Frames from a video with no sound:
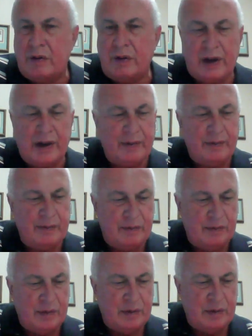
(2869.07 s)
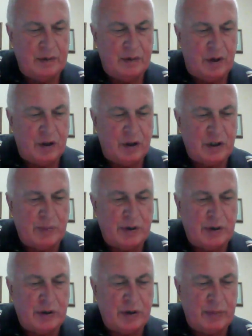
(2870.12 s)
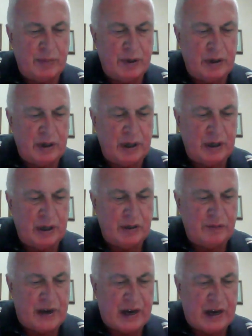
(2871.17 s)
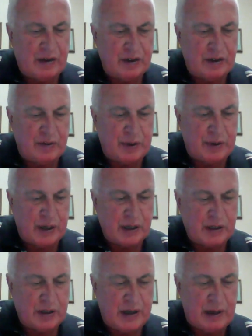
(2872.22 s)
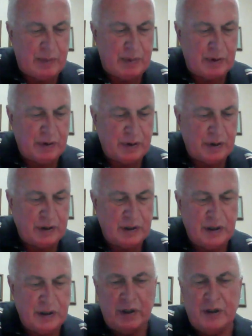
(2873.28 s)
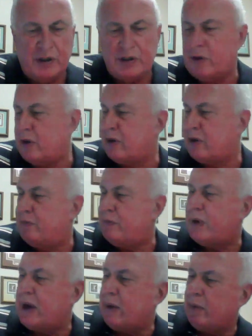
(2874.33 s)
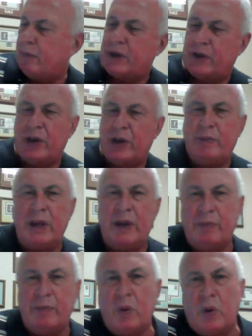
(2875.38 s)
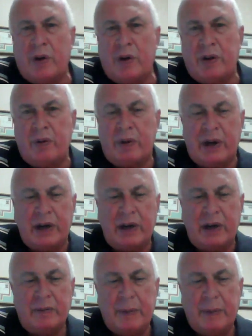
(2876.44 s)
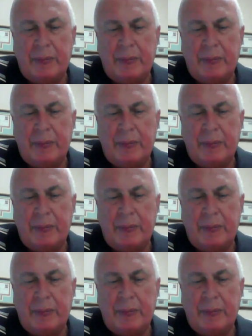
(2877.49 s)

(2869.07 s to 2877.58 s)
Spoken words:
Yeah. Entrepreneurial ability, factors of production, capital goods. So it probably could be more than what I did.